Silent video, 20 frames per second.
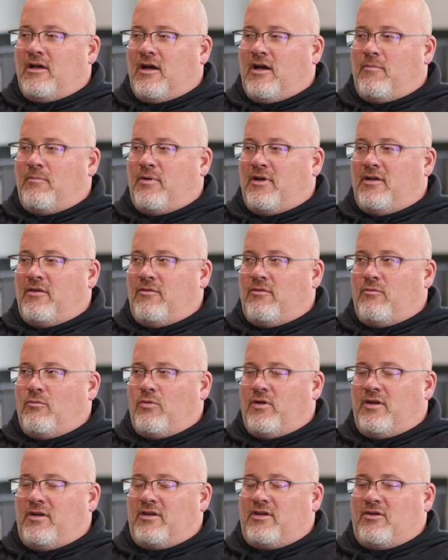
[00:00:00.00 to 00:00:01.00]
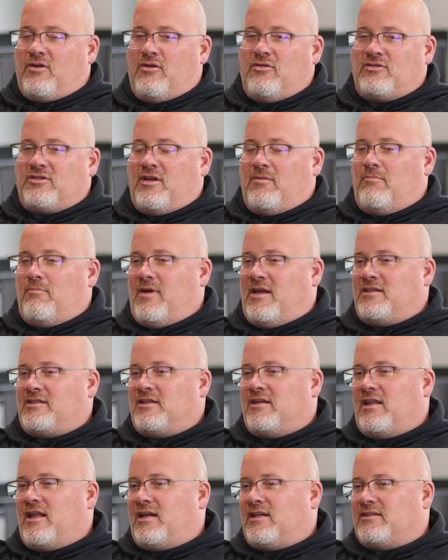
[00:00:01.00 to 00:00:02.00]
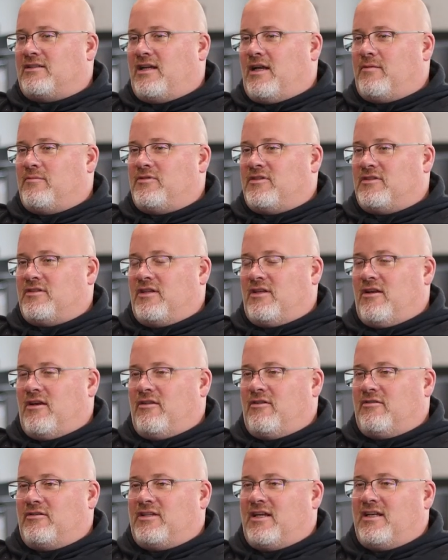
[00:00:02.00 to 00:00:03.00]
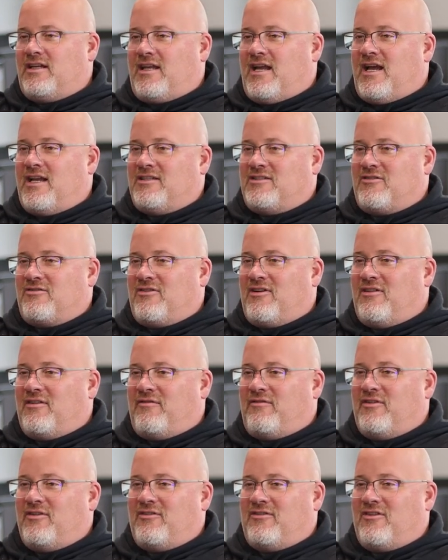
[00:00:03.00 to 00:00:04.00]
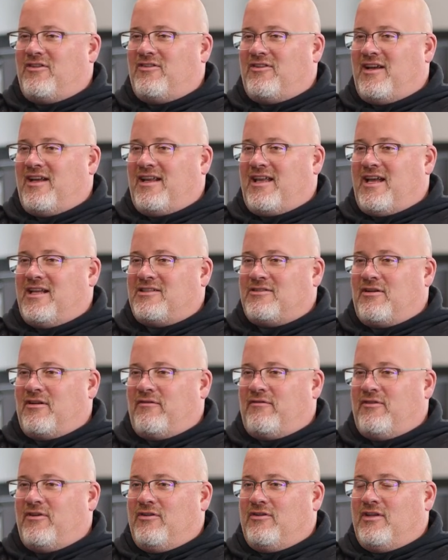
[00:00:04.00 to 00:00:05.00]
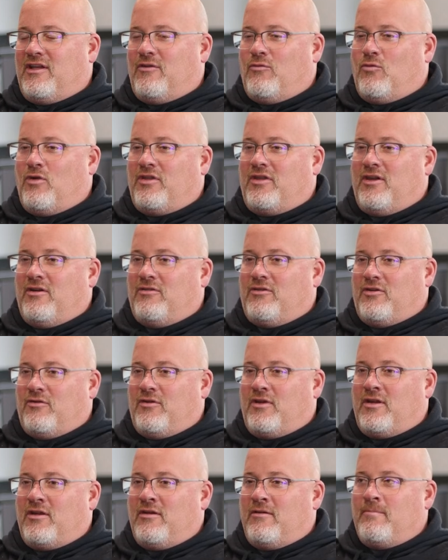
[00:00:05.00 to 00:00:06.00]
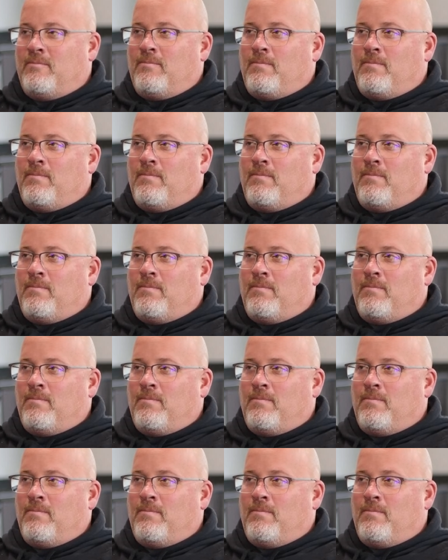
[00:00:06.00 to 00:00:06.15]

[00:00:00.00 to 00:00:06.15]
But what goes unmentioned a lot of times is the other 10 guys that are on the field, or other 9 guys that are on the field, and what they're doing.